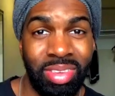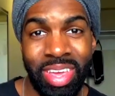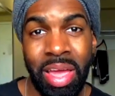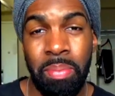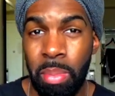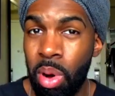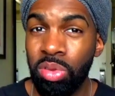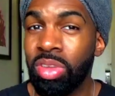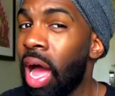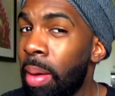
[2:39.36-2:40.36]
second
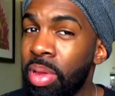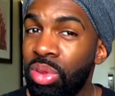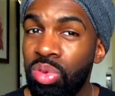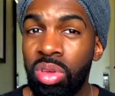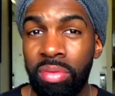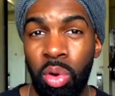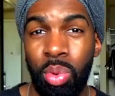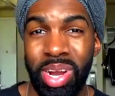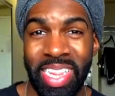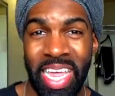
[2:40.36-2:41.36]
most common use of the
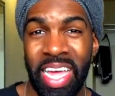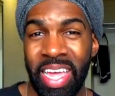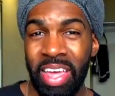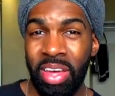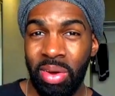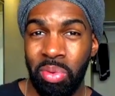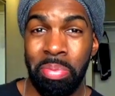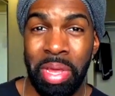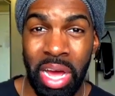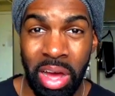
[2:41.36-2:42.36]
word de
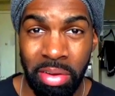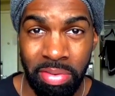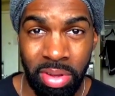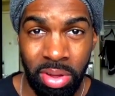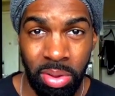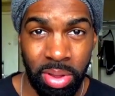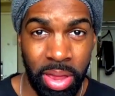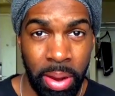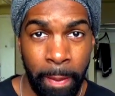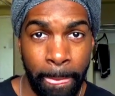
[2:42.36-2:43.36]
would be of, okay?